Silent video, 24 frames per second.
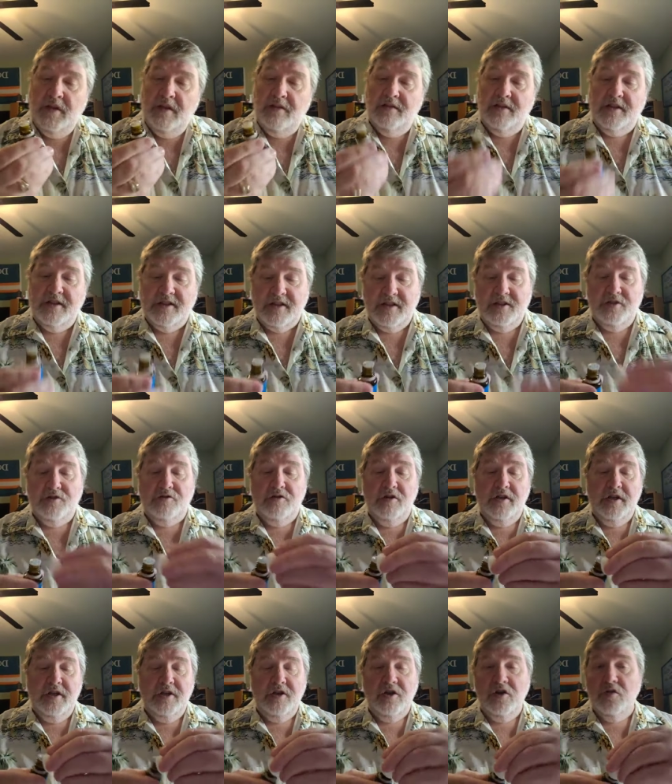This is
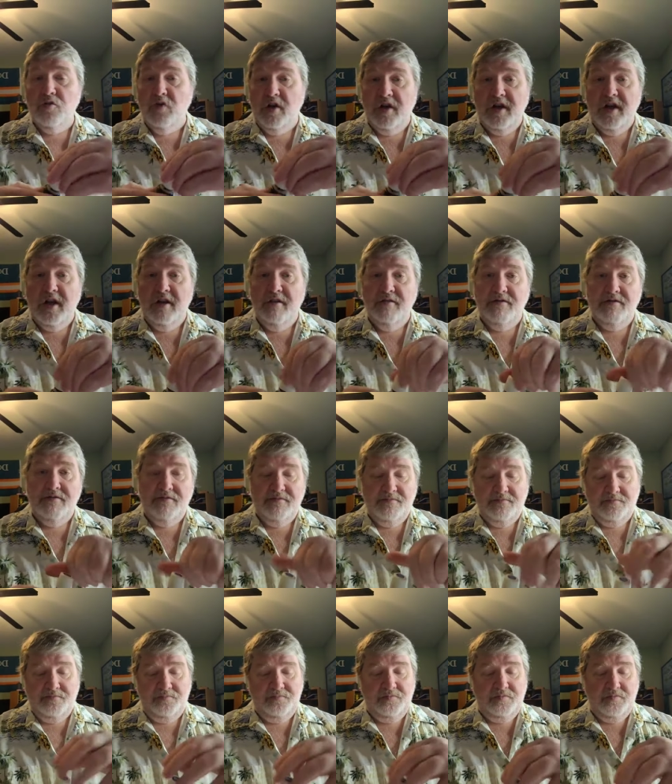really a good one. If
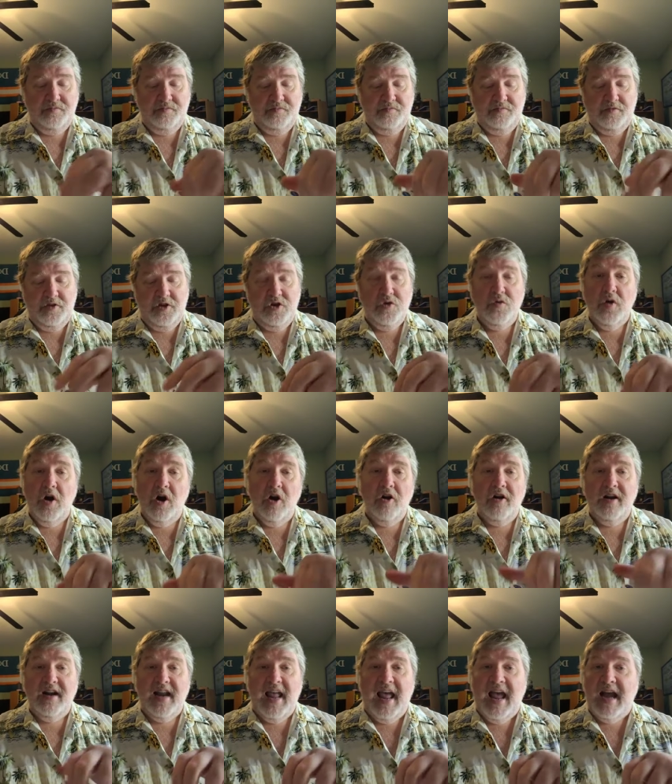you are
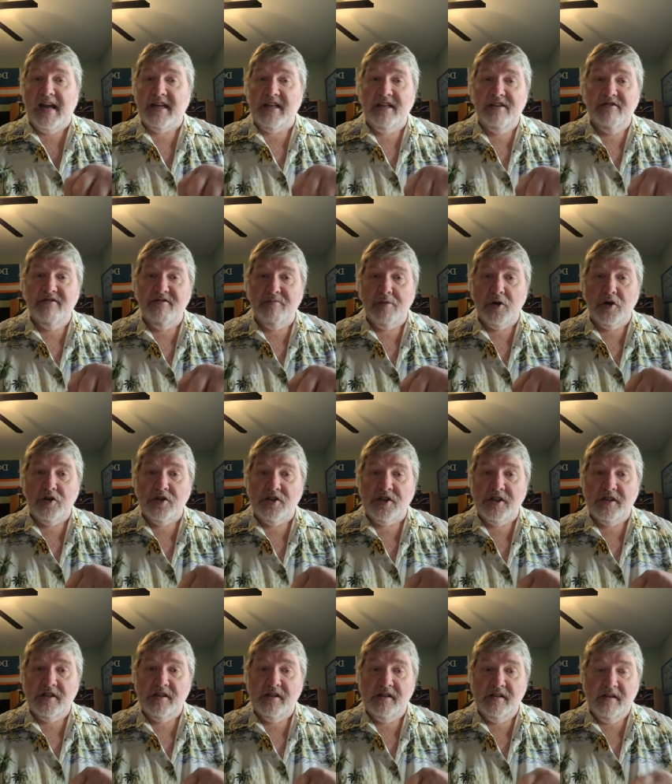an active
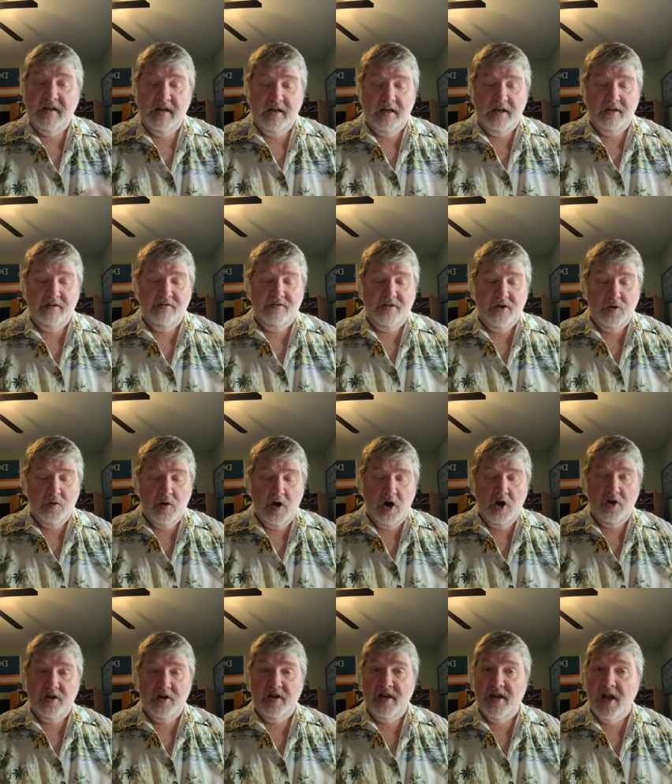person, if you
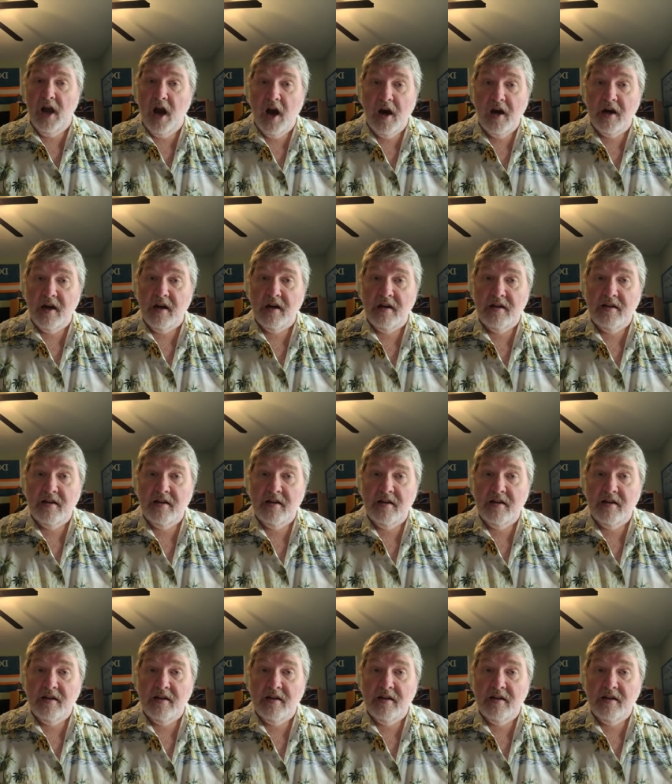are young